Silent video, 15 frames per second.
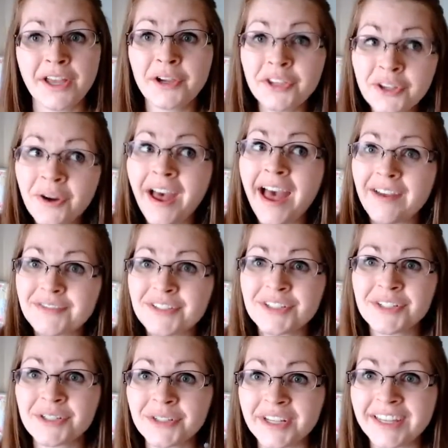Now you don't have to
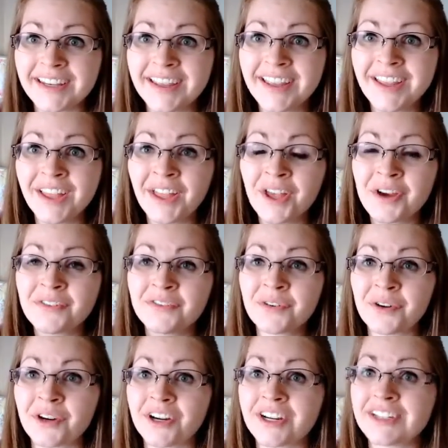do it
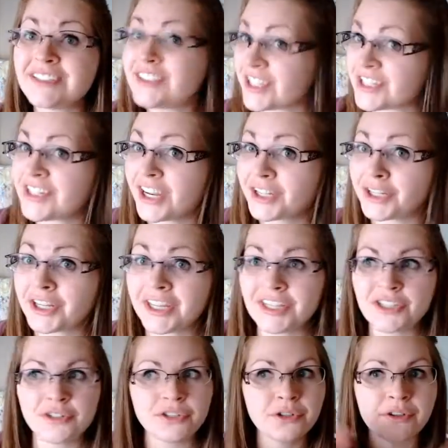for just younger
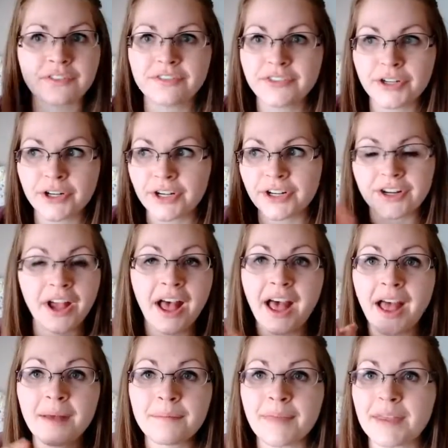kids, you could do it for
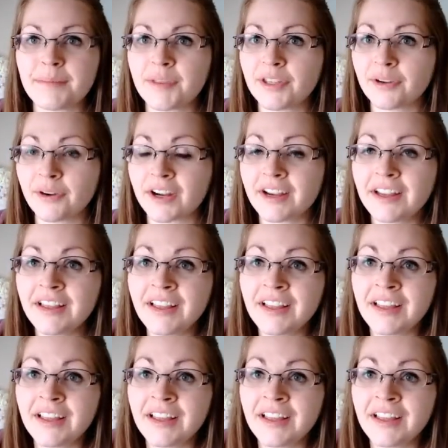uh, maybe your